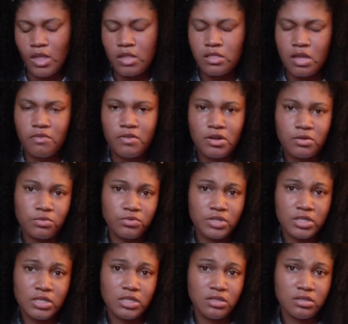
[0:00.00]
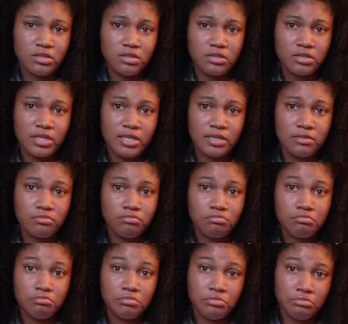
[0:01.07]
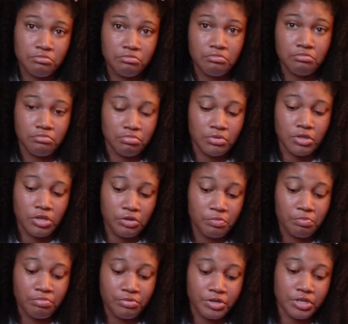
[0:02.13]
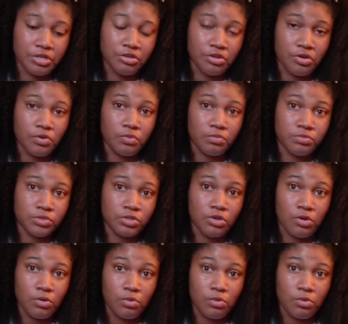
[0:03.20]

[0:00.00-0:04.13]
they were really good. Like, they're pretty dope. So